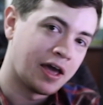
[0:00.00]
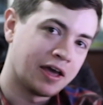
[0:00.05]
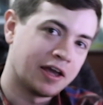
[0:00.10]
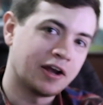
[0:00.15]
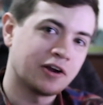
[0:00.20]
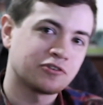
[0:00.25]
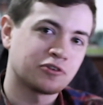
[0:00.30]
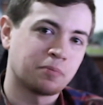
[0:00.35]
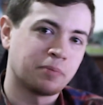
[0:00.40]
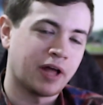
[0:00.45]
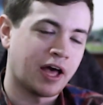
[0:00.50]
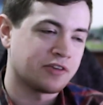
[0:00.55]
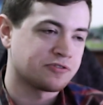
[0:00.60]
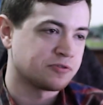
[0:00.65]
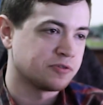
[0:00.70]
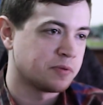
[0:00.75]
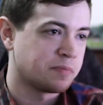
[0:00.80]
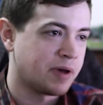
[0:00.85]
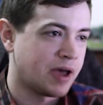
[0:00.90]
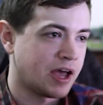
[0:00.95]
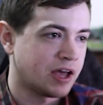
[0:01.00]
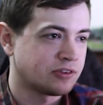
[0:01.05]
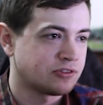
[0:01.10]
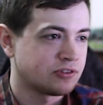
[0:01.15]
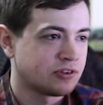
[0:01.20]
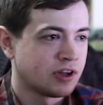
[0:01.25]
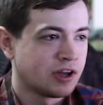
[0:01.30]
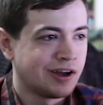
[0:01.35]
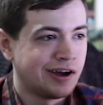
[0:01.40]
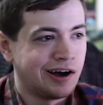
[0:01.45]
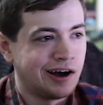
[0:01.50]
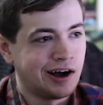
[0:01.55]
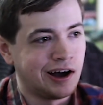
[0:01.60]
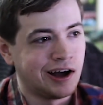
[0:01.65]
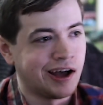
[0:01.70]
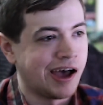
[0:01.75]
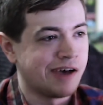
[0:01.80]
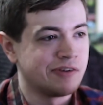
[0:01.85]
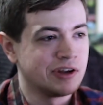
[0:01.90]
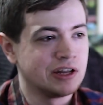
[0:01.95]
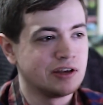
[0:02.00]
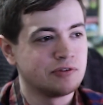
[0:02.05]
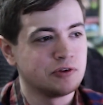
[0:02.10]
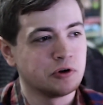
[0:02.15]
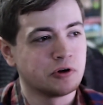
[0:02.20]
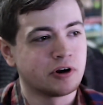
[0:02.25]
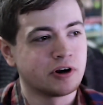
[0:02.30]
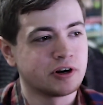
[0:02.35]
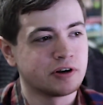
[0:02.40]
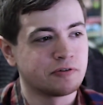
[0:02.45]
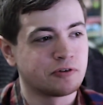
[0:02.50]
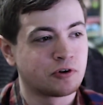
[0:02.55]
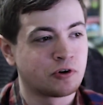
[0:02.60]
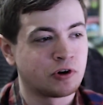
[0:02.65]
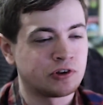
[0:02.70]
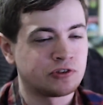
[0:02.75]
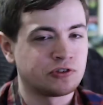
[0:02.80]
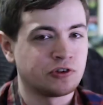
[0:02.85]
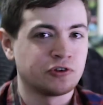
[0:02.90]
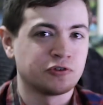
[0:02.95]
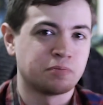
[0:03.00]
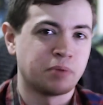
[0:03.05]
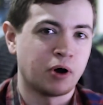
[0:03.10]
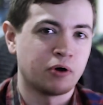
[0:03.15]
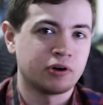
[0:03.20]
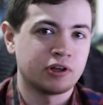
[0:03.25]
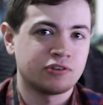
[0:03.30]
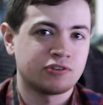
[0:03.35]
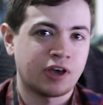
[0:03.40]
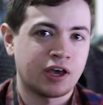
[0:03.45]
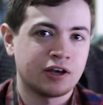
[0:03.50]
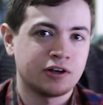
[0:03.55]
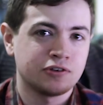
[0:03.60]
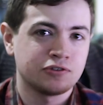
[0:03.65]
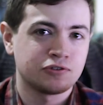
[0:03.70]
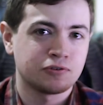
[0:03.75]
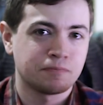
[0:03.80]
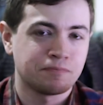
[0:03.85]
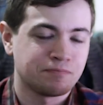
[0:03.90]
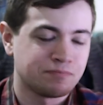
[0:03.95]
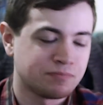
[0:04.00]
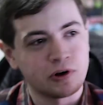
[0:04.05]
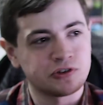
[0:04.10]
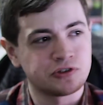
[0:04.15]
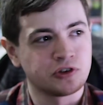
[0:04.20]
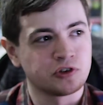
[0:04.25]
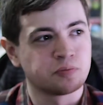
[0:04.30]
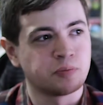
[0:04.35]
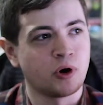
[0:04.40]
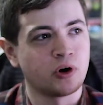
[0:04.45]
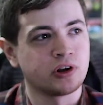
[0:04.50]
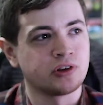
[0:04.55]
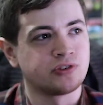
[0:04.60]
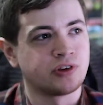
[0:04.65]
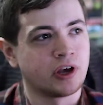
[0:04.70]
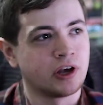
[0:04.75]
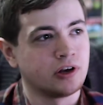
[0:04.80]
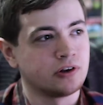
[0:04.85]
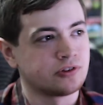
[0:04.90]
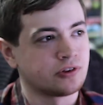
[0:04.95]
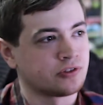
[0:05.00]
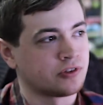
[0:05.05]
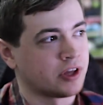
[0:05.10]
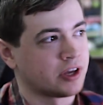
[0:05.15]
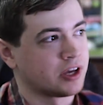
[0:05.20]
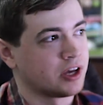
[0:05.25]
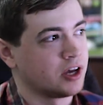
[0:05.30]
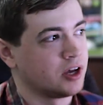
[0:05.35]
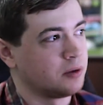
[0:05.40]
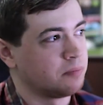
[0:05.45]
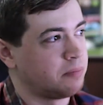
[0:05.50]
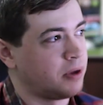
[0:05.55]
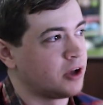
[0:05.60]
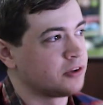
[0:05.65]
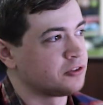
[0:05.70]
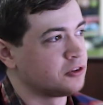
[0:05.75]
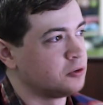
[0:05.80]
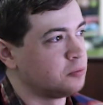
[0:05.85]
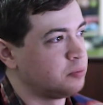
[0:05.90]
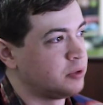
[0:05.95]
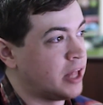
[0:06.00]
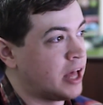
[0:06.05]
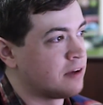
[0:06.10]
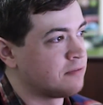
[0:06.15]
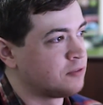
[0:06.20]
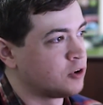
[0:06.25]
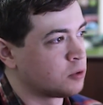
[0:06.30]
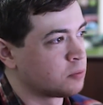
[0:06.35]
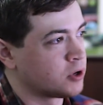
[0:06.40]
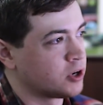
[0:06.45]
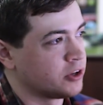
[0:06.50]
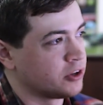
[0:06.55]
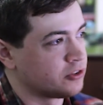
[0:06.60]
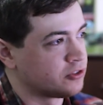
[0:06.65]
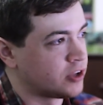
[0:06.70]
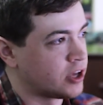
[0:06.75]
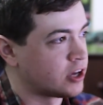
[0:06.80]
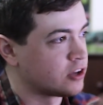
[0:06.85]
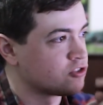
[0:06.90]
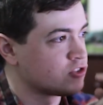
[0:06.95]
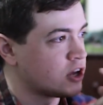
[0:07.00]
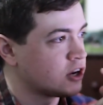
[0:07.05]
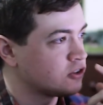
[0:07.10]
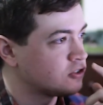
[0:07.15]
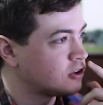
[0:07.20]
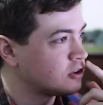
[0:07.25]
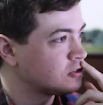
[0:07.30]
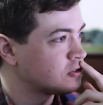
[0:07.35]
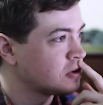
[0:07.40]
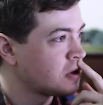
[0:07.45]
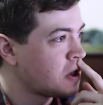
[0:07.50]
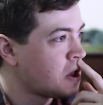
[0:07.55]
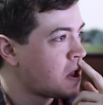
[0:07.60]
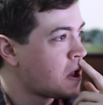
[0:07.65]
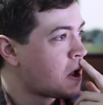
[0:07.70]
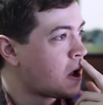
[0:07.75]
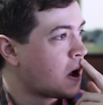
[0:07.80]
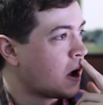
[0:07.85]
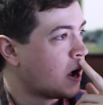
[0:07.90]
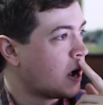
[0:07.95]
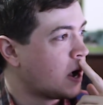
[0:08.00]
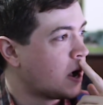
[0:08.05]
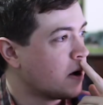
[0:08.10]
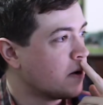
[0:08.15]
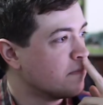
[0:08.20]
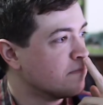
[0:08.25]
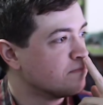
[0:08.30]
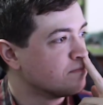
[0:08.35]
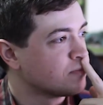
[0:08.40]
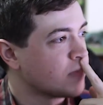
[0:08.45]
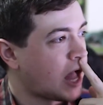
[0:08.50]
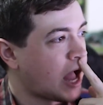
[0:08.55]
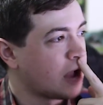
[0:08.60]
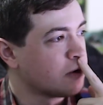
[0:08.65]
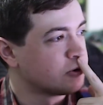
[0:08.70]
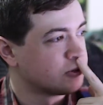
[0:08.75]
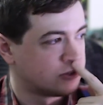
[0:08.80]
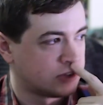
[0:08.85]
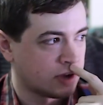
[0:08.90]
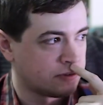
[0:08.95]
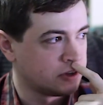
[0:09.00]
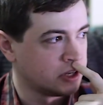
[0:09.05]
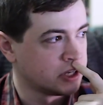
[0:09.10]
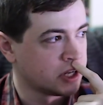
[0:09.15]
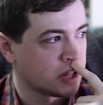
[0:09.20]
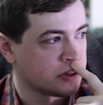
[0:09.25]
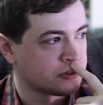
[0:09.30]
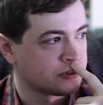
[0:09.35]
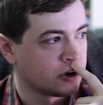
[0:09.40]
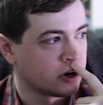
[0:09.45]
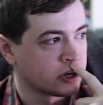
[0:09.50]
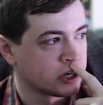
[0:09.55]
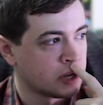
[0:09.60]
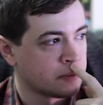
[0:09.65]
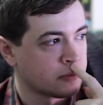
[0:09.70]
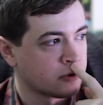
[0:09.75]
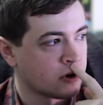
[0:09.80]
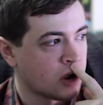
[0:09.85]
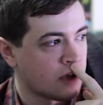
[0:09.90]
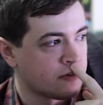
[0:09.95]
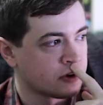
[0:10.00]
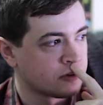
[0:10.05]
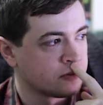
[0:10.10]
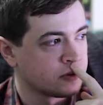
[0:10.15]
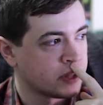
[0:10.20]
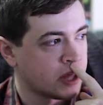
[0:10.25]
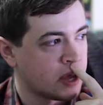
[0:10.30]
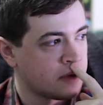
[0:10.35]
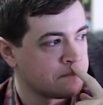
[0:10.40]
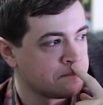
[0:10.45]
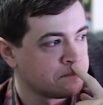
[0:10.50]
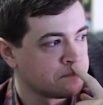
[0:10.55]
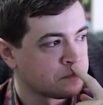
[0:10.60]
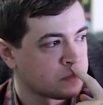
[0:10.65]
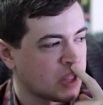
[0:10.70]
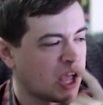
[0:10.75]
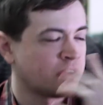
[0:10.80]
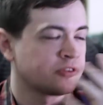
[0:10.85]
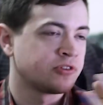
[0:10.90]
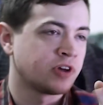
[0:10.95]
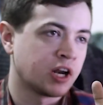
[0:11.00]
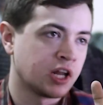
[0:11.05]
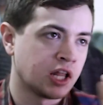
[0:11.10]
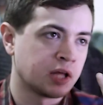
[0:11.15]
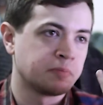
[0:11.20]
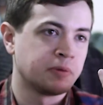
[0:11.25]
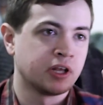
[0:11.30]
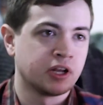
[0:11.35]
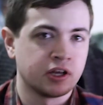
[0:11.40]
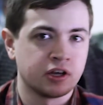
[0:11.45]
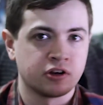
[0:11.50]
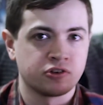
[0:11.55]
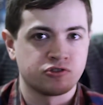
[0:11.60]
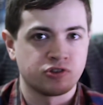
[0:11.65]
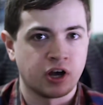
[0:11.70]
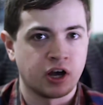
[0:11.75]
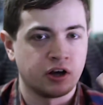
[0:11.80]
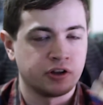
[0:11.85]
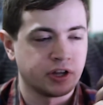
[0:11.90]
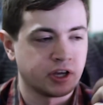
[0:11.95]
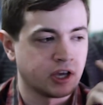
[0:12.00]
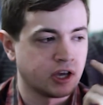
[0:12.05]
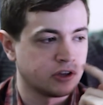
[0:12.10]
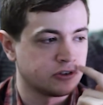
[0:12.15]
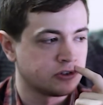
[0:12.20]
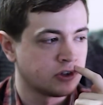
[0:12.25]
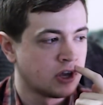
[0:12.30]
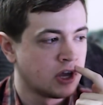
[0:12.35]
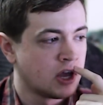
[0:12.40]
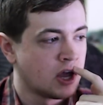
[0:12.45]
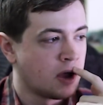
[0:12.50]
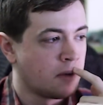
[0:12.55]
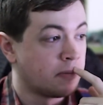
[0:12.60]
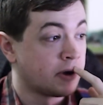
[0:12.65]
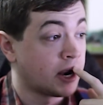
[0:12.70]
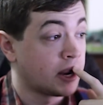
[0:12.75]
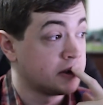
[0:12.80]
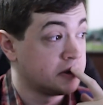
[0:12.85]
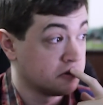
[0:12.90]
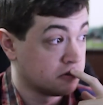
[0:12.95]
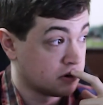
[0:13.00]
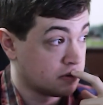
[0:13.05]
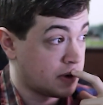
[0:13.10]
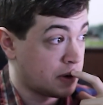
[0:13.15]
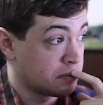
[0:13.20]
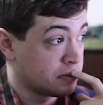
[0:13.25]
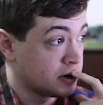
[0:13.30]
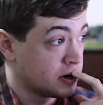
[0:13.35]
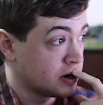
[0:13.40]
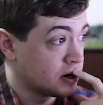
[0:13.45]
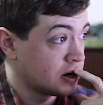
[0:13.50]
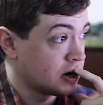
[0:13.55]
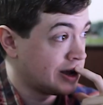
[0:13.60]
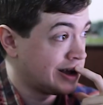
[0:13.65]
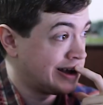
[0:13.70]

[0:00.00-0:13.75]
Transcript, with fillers: Here's a blast from the past. Uh, have any of you heard of Crystal's Ponytails? Crystal's Ponytails is like a puzzle platformer on the Sega Genesis. Um, I was definitely not the target demographic for that, outside of like being a young child, I guess. But I do remember